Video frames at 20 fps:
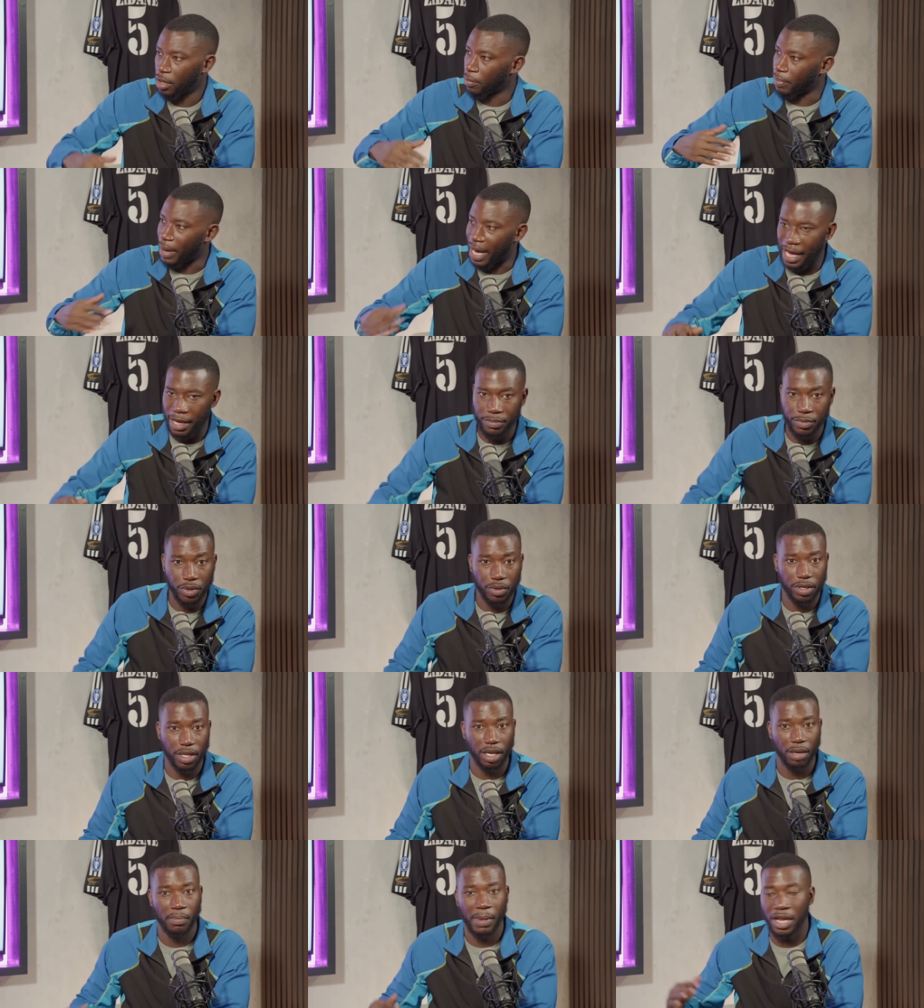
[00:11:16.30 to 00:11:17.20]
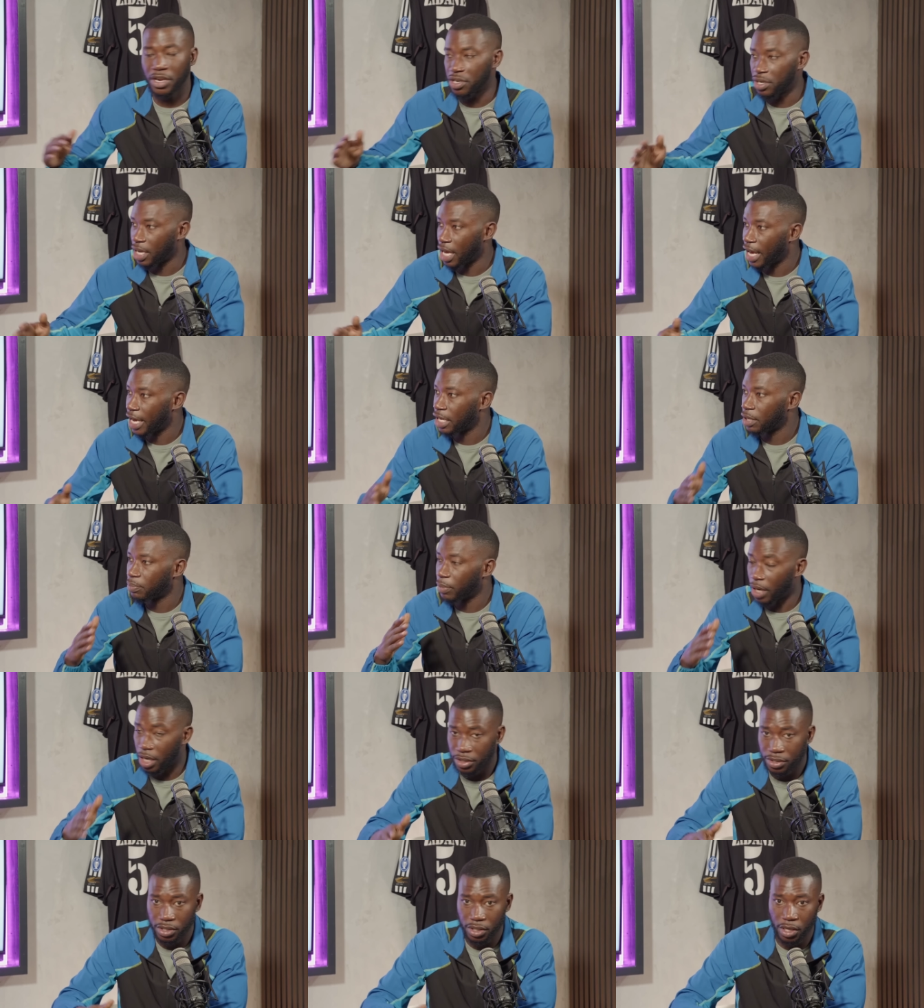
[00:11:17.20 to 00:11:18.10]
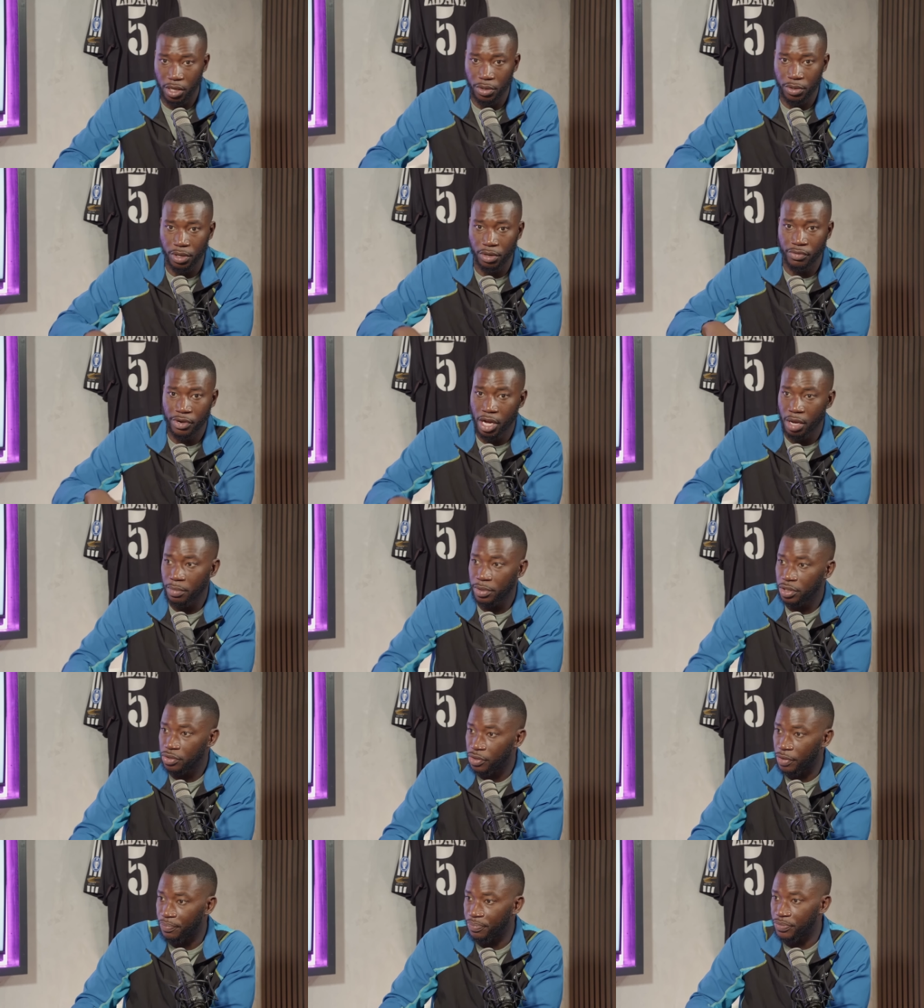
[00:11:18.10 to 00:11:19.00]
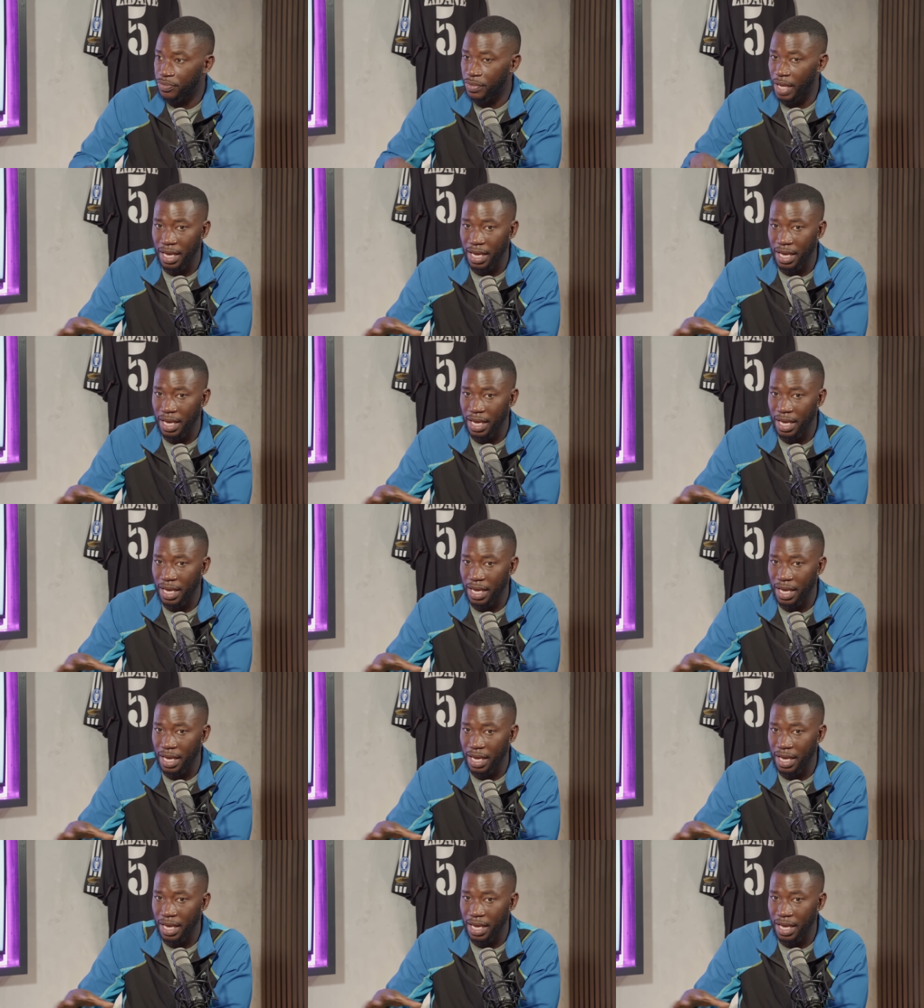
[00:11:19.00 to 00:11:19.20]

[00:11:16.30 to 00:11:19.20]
Bayern Munich, Man United, mm-hmm. Barcelona, Real Madrid,